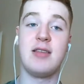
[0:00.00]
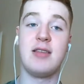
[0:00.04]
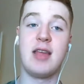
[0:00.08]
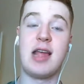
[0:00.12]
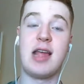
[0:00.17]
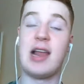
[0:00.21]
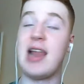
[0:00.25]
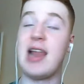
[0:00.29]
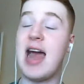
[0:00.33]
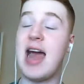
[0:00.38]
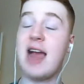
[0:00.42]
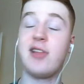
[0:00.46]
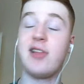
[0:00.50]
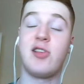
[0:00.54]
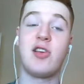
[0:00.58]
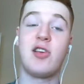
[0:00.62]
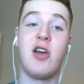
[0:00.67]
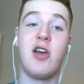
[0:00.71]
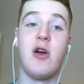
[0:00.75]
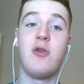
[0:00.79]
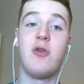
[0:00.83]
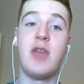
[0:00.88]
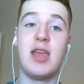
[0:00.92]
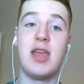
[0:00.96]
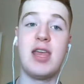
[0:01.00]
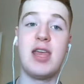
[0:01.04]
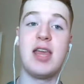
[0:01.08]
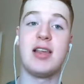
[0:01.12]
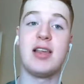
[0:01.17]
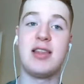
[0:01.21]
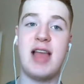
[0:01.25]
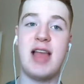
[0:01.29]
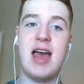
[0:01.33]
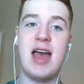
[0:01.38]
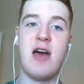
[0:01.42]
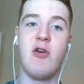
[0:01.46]
the Galactico that he
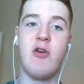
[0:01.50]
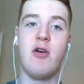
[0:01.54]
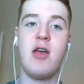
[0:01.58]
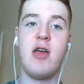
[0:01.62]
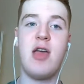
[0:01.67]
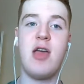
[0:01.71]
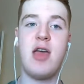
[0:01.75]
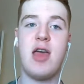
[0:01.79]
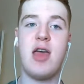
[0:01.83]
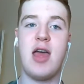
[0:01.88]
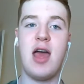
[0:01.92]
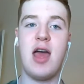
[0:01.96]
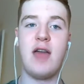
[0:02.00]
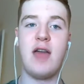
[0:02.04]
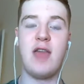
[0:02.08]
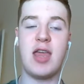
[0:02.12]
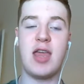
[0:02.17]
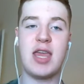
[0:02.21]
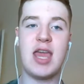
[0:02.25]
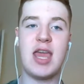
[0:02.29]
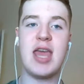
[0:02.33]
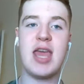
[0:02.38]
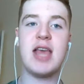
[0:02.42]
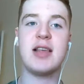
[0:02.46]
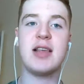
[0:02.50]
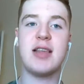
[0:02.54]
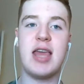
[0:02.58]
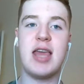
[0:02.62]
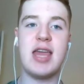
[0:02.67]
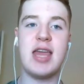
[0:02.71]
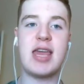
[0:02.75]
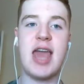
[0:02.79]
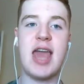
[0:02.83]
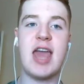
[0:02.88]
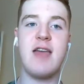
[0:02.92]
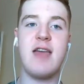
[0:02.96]
is now, and the years that
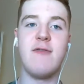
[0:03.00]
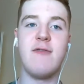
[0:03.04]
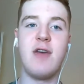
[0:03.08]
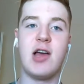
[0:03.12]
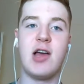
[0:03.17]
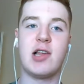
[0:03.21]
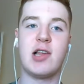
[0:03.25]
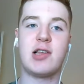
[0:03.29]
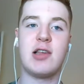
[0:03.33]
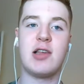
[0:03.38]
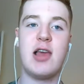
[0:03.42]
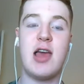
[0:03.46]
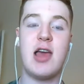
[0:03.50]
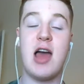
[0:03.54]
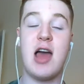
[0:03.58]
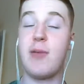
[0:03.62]
he gave us.